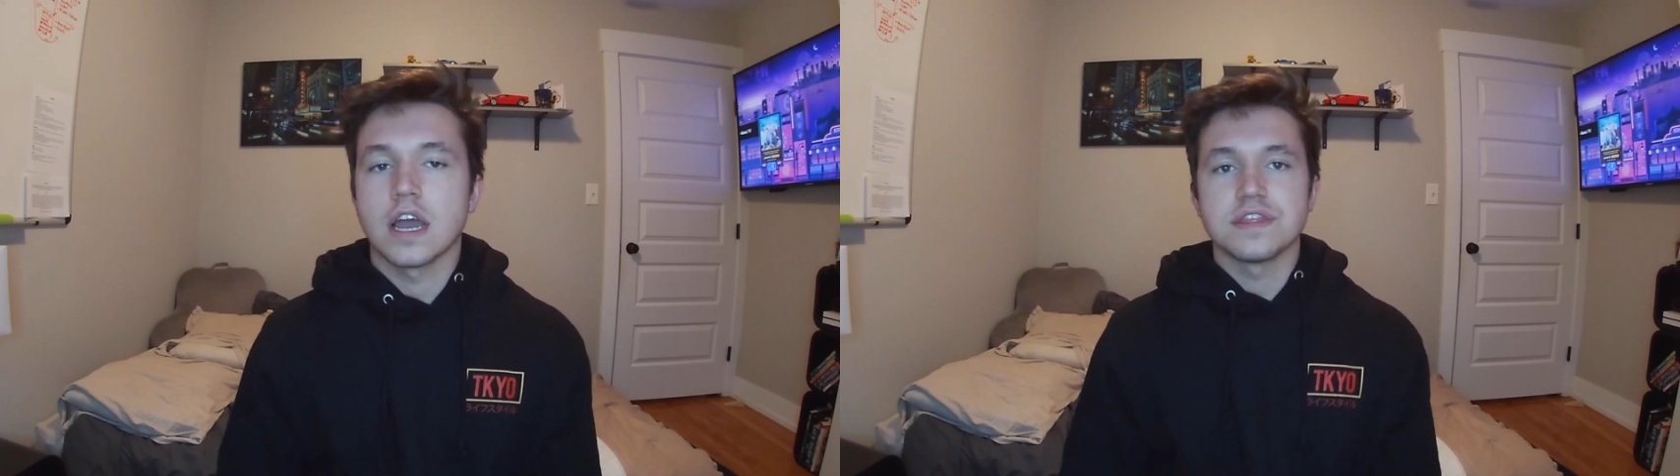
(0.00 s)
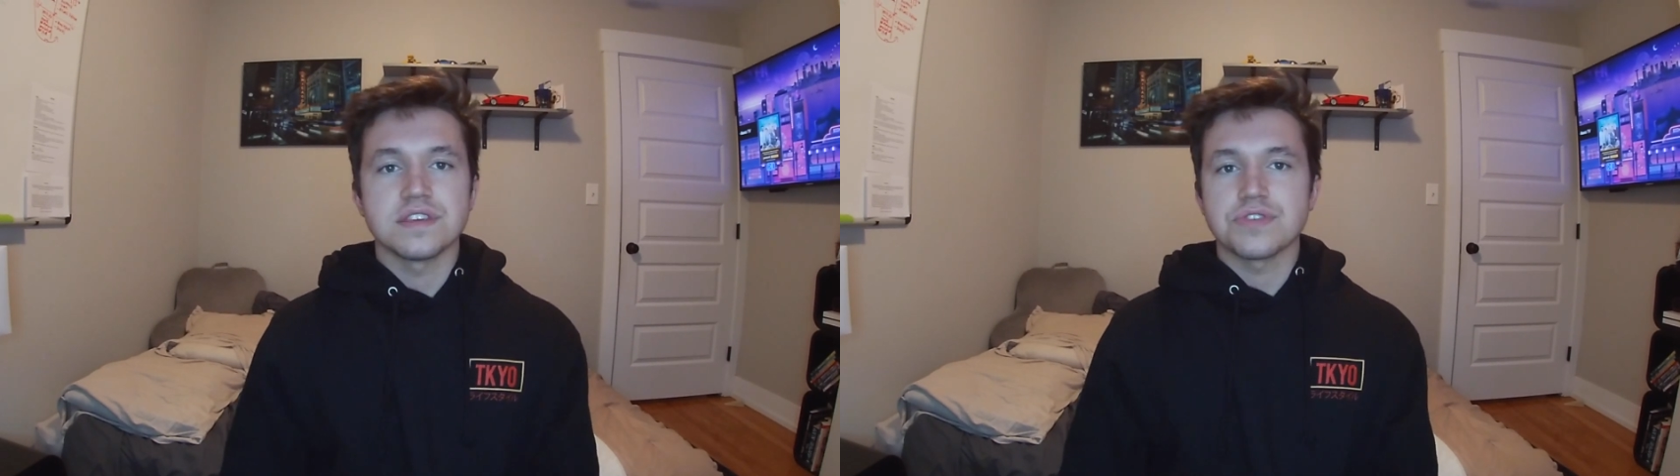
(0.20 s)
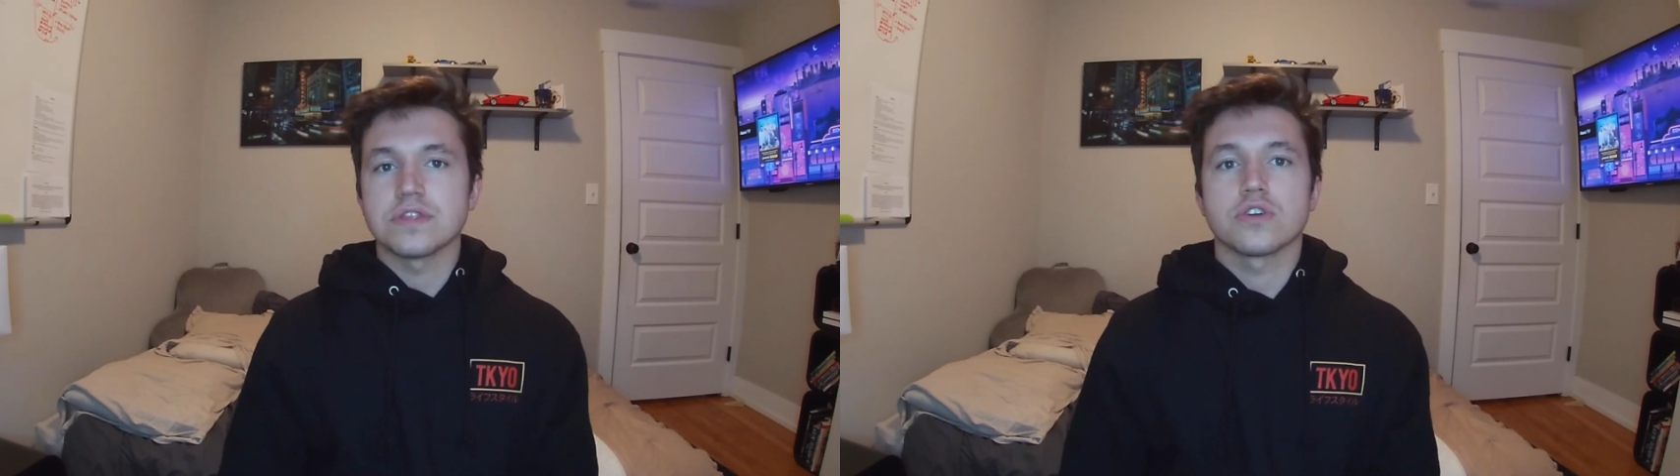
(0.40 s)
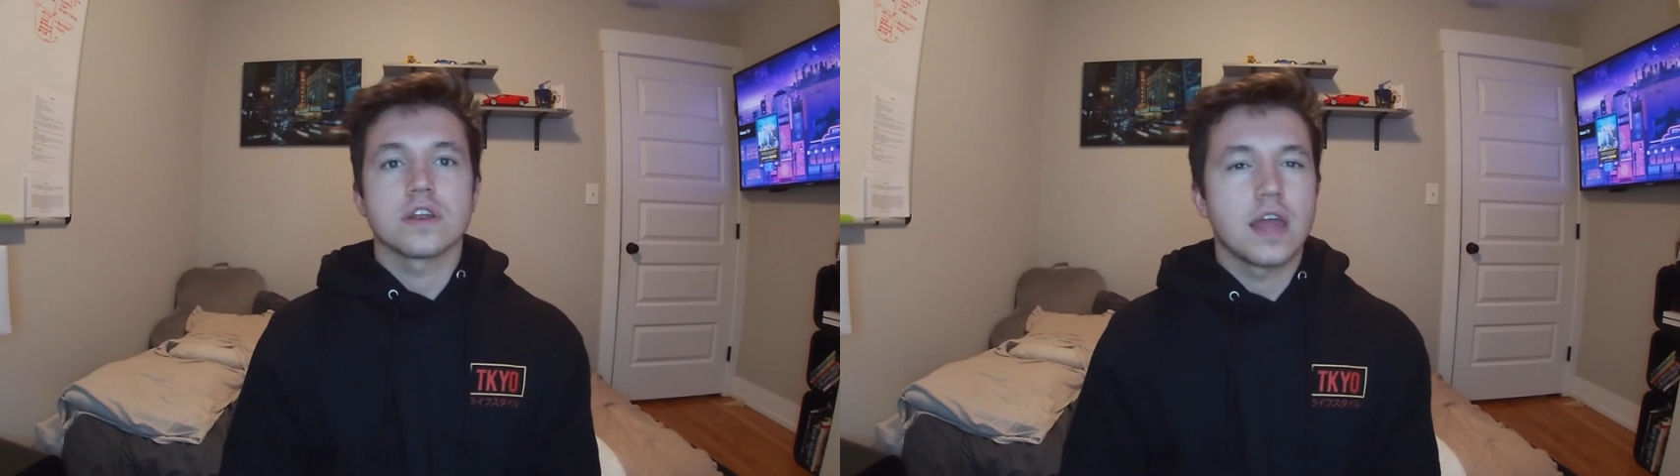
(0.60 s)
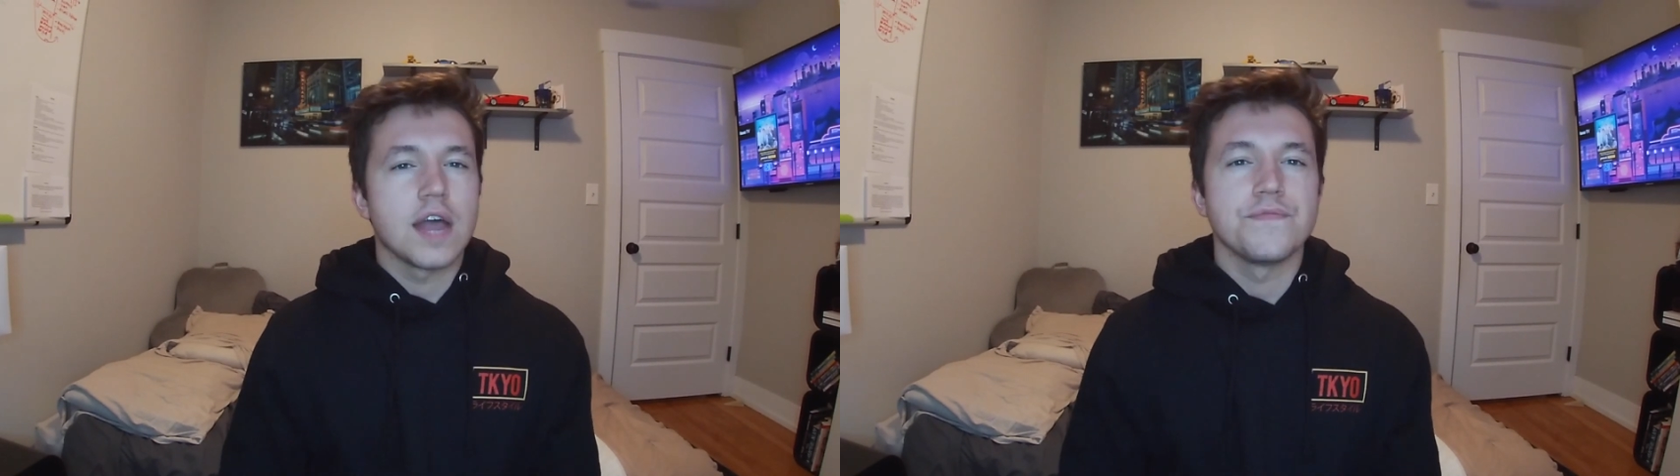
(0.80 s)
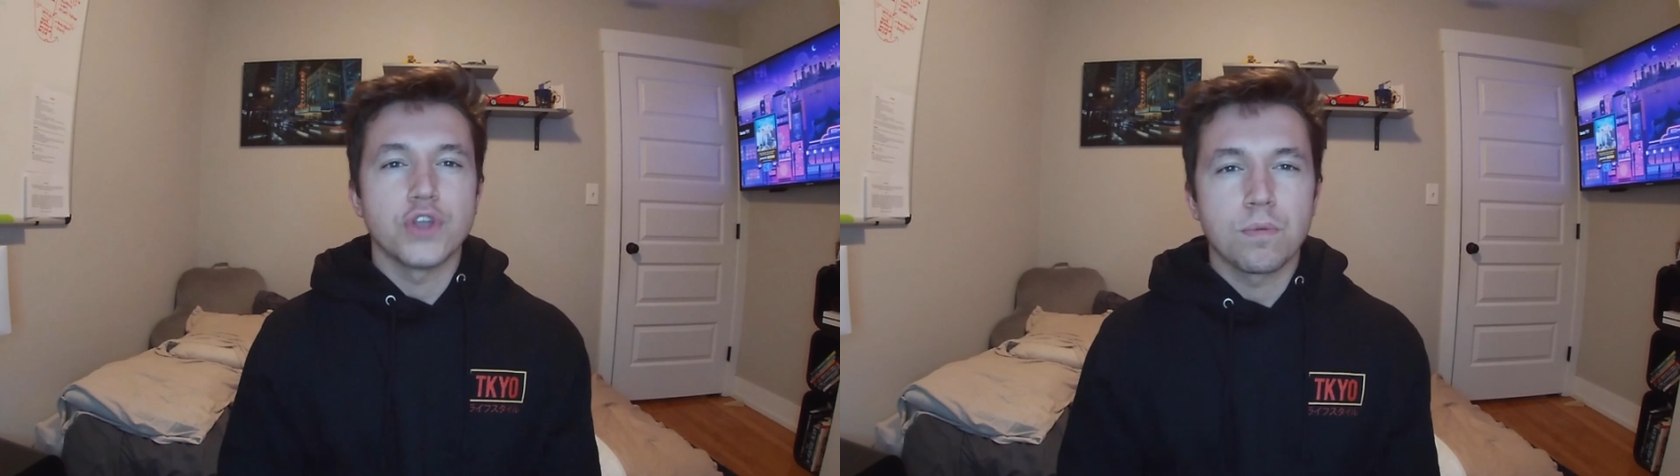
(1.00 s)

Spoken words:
I think that they're going to have no